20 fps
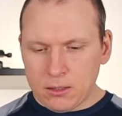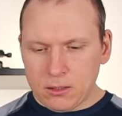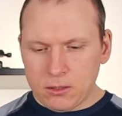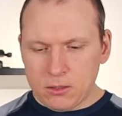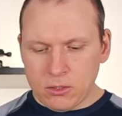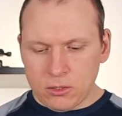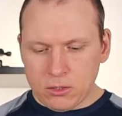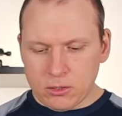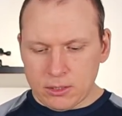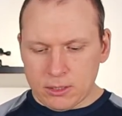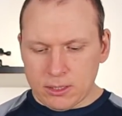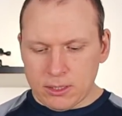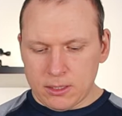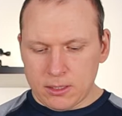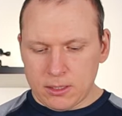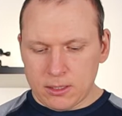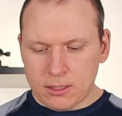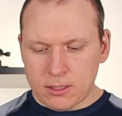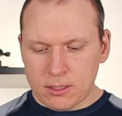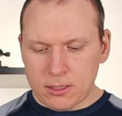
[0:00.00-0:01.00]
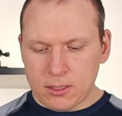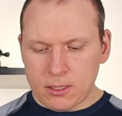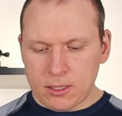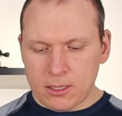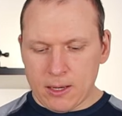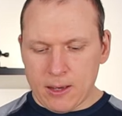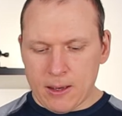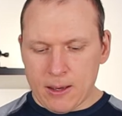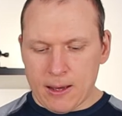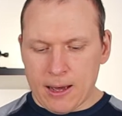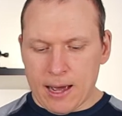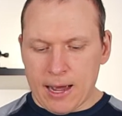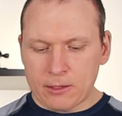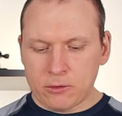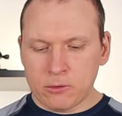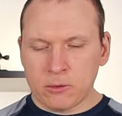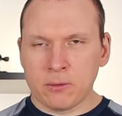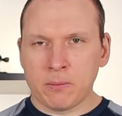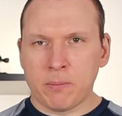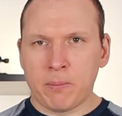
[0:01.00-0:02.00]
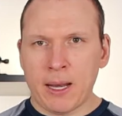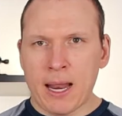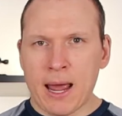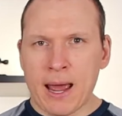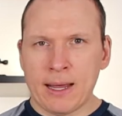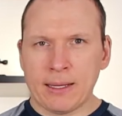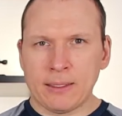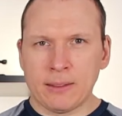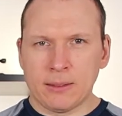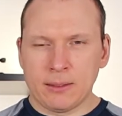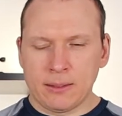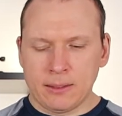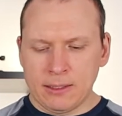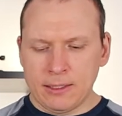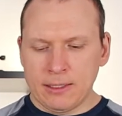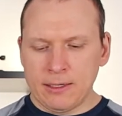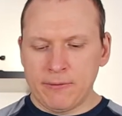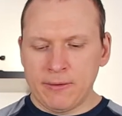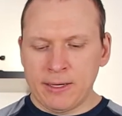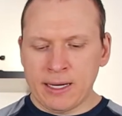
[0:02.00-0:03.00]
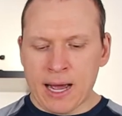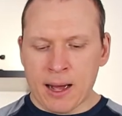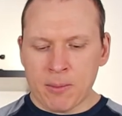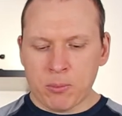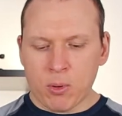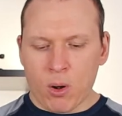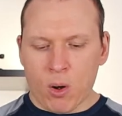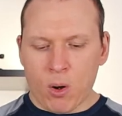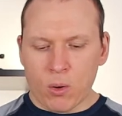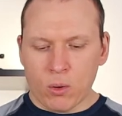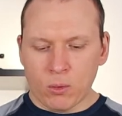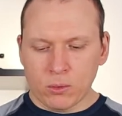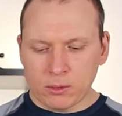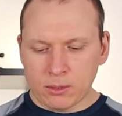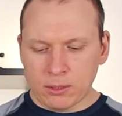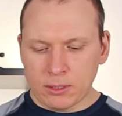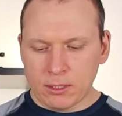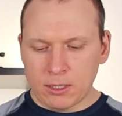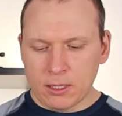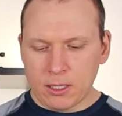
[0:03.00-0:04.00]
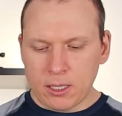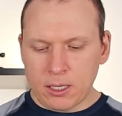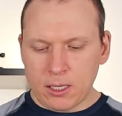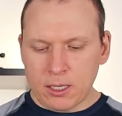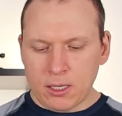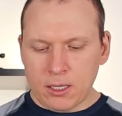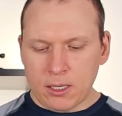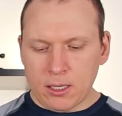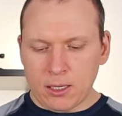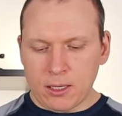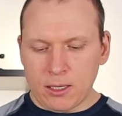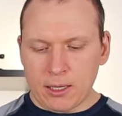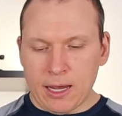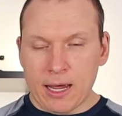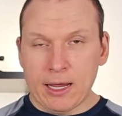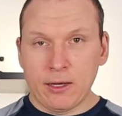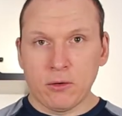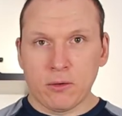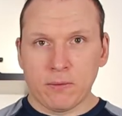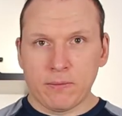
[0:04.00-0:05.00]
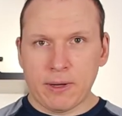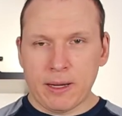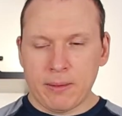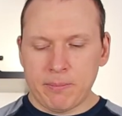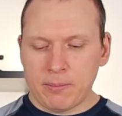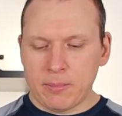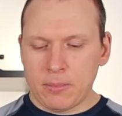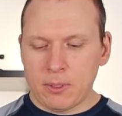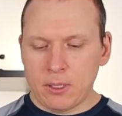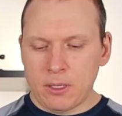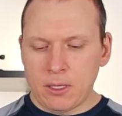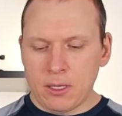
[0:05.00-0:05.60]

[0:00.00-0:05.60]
Good. I don't plan giving up on any of them.